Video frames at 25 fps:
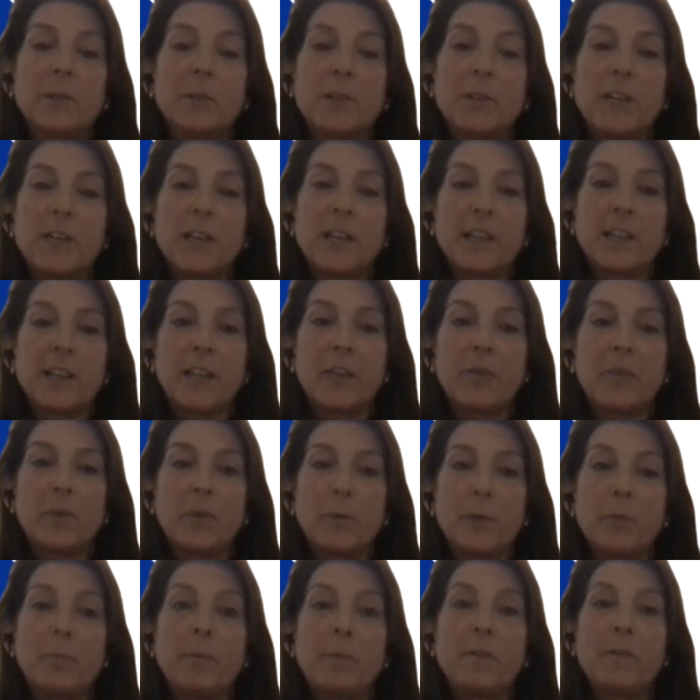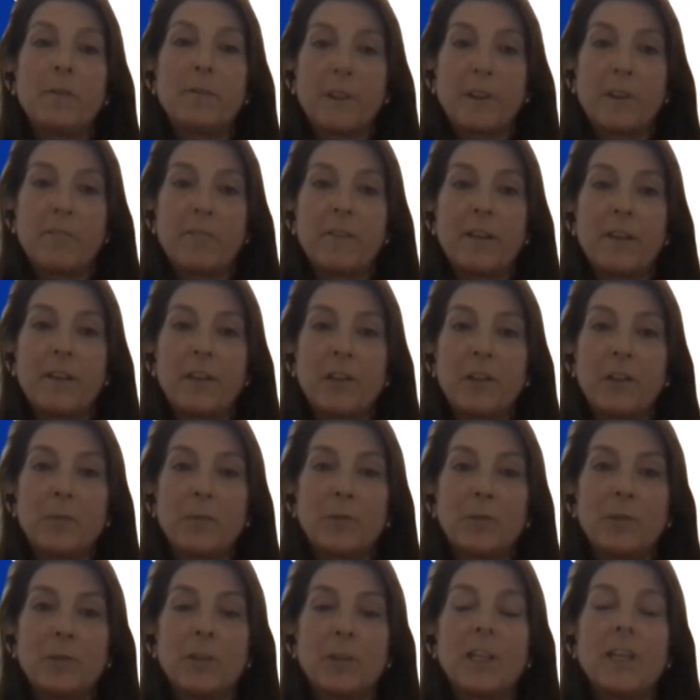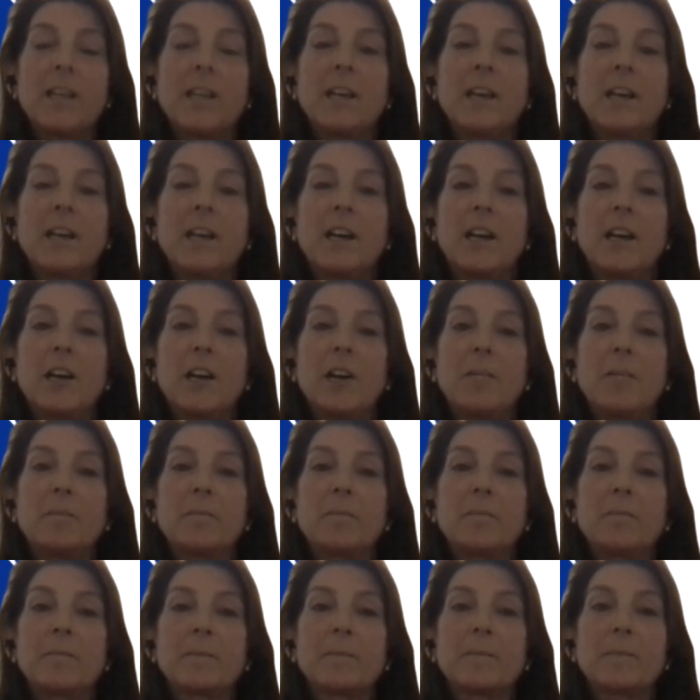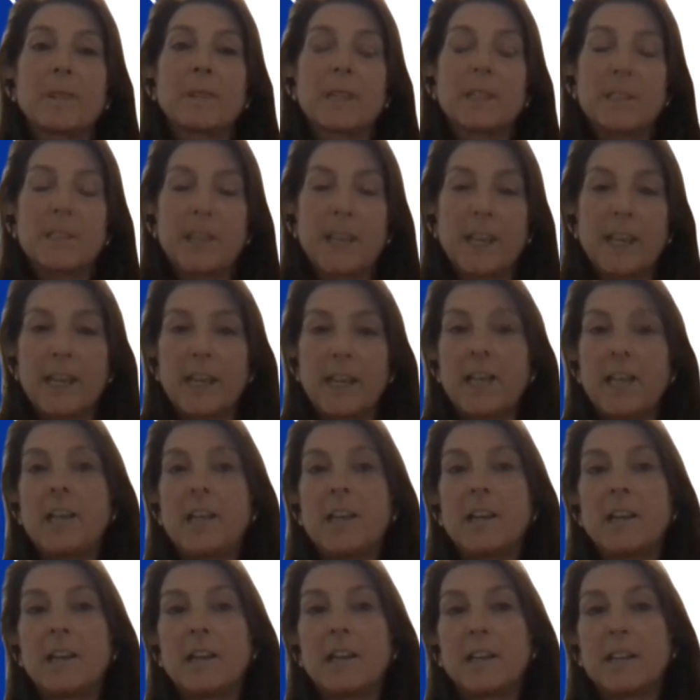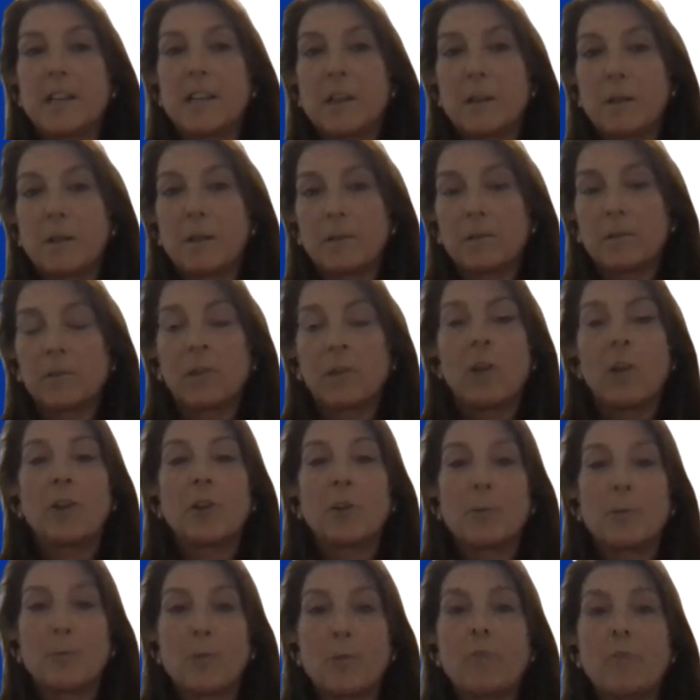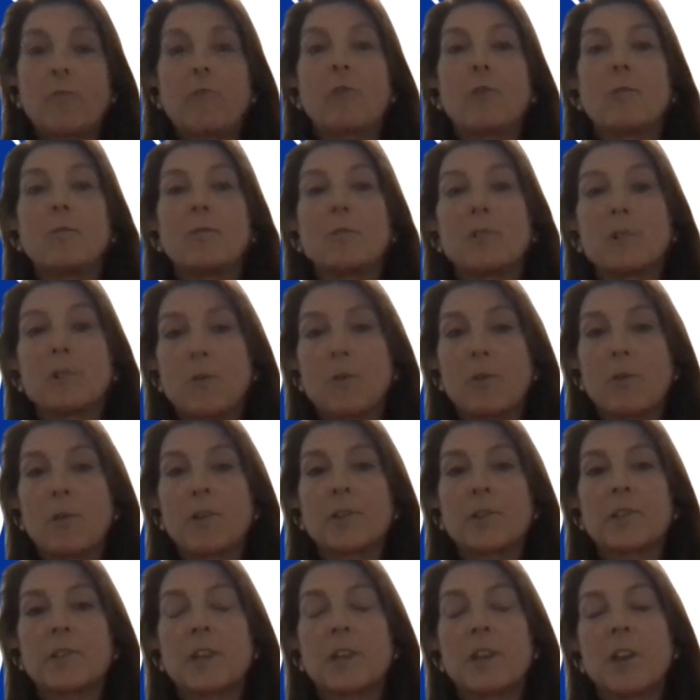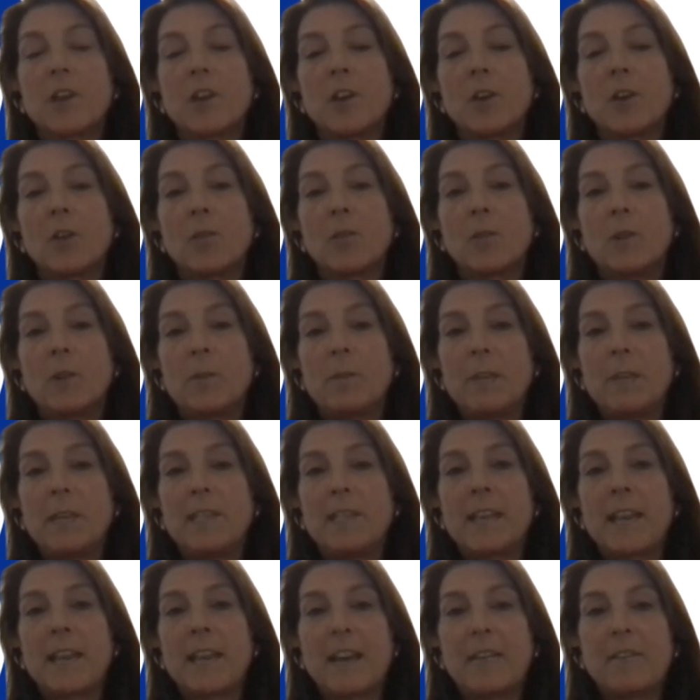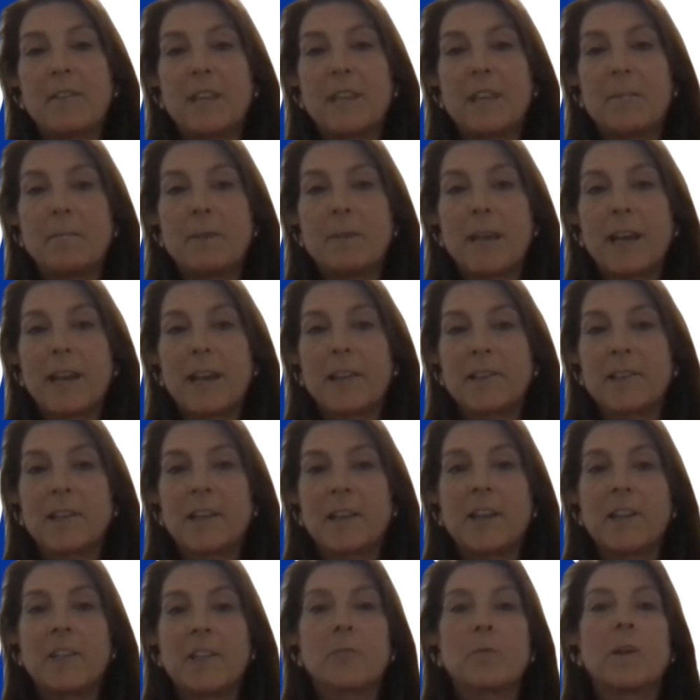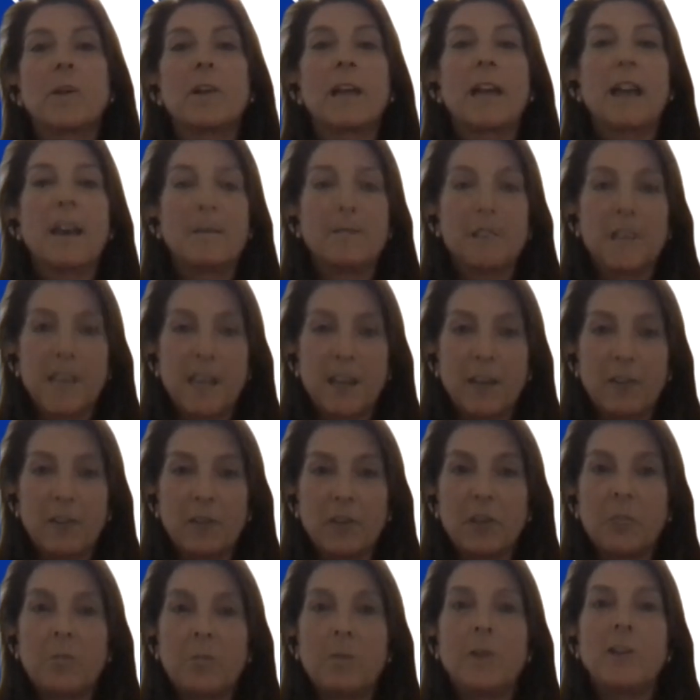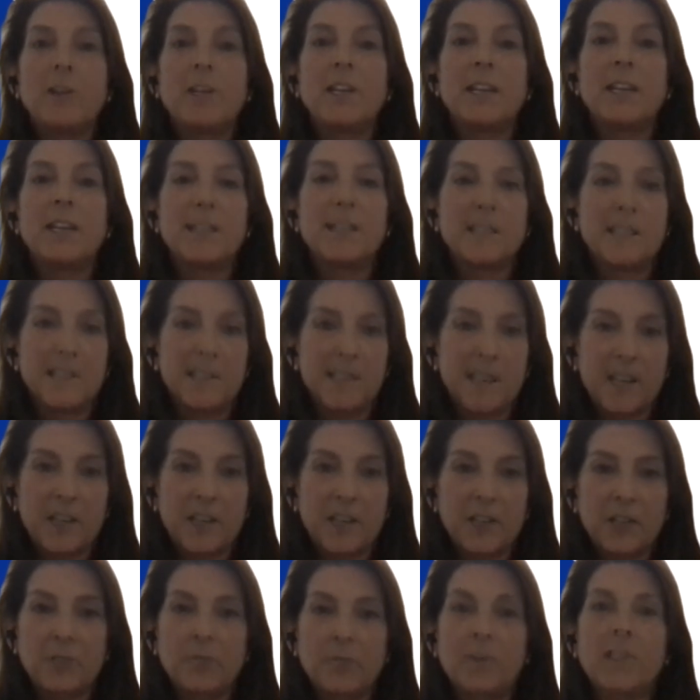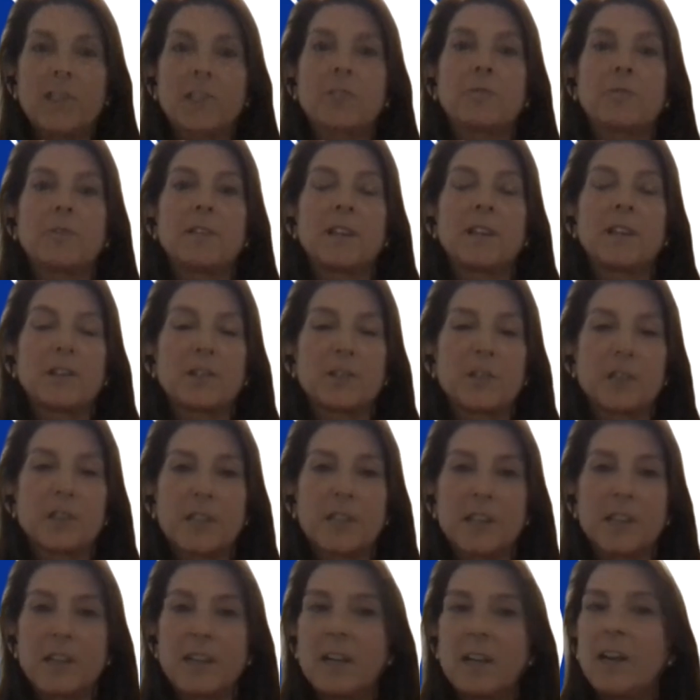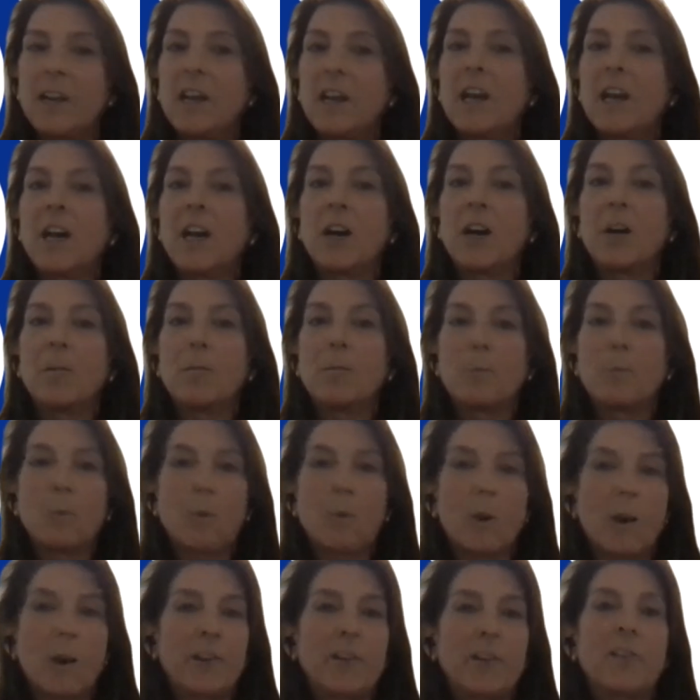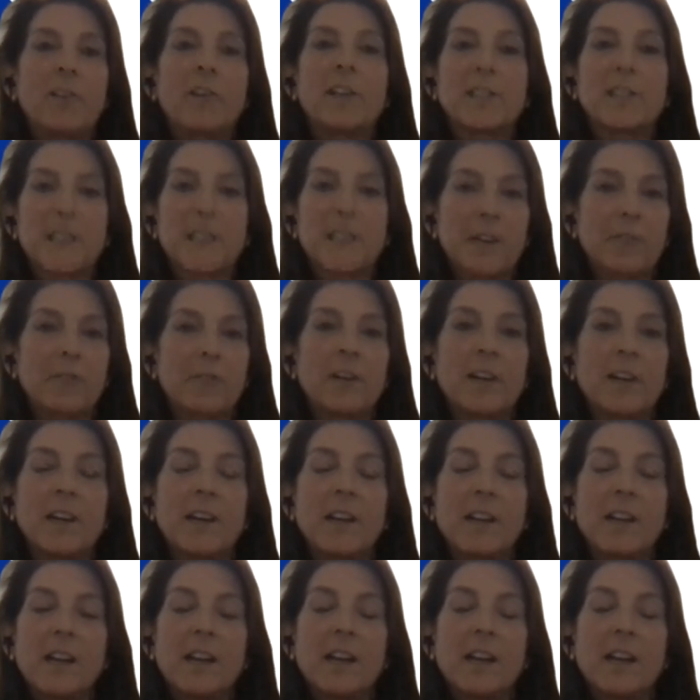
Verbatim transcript: community. I think what would be very valuable, um, say in a, in a longer, more formal course, would be to have the impact side as well, have the health community, the disaster risk reduction, um, water, et cetera.